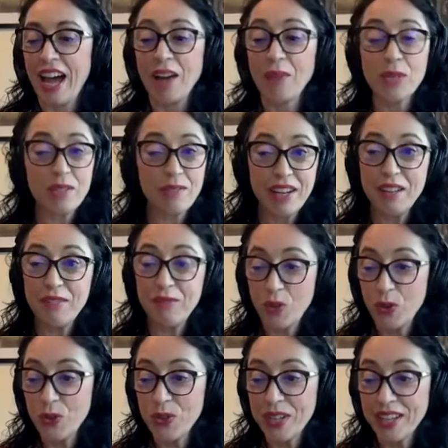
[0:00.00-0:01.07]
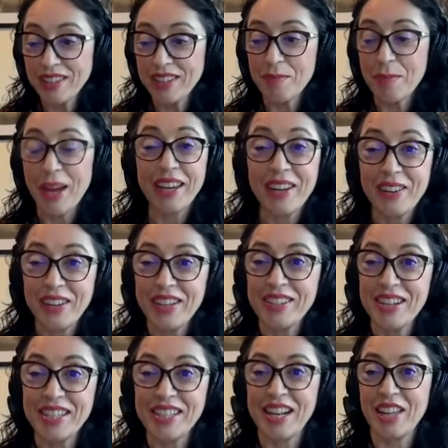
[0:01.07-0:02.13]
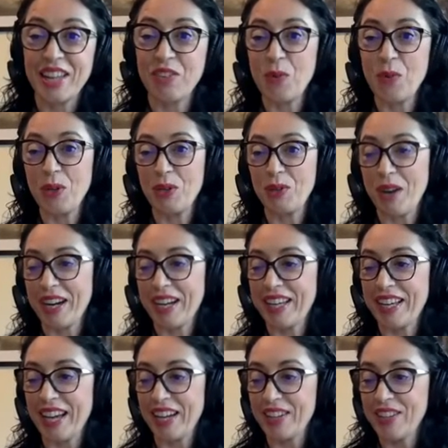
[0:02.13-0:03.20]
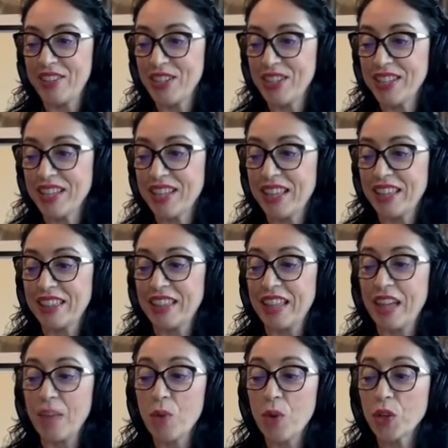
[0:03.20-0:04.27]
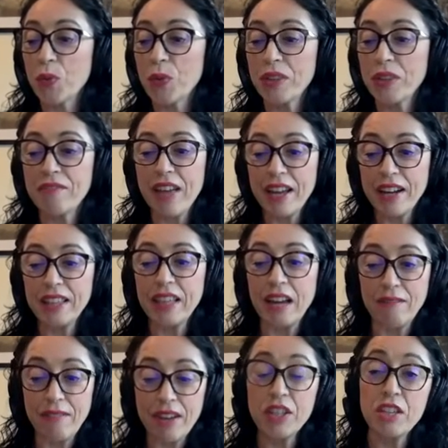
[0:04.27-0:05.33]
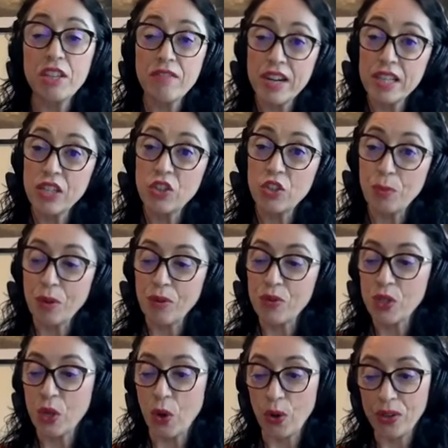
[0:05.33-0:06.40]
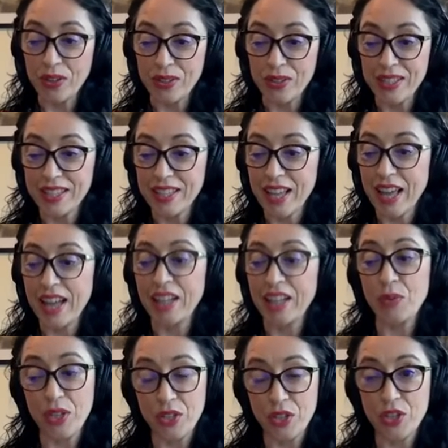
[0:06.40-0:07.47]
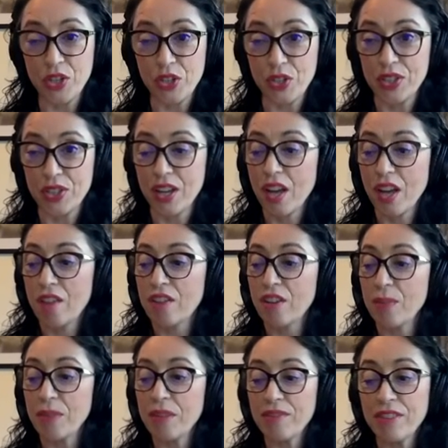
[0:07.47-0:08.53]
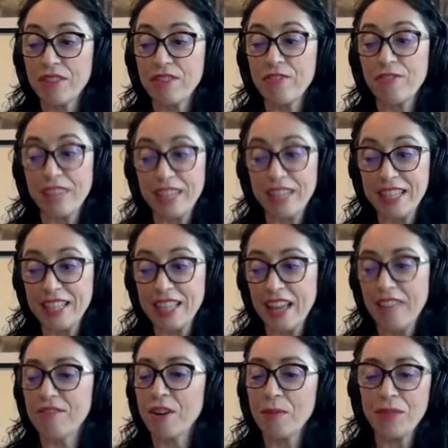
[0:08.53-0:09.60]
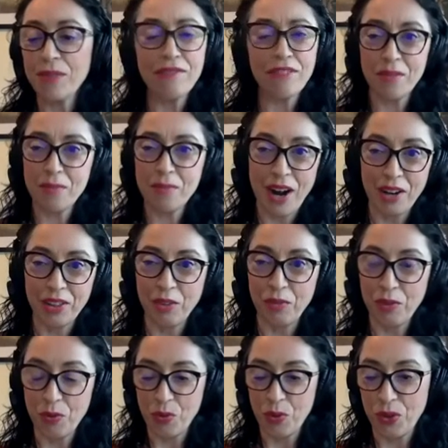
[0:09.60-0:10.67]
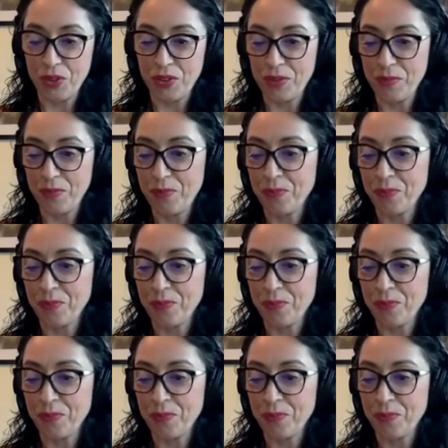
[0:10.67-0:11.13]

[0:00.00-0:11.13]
I was very fortunate in my career as an underwater archaeologist. I work with very, a very diverse group of scholars and researchers from different fields and from different parts of the world.